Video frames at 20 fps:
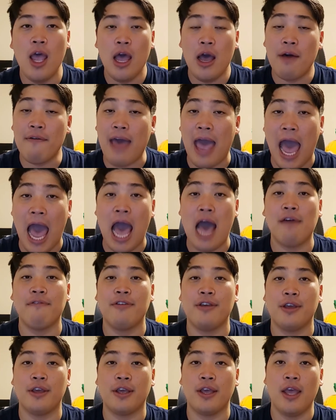of
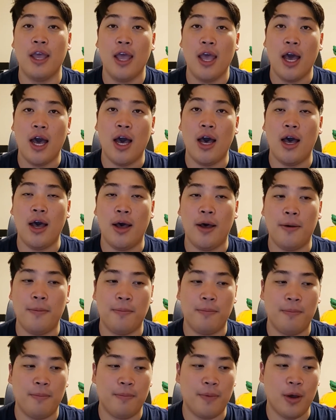having a, uh,
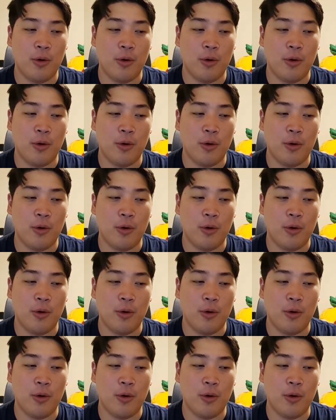um,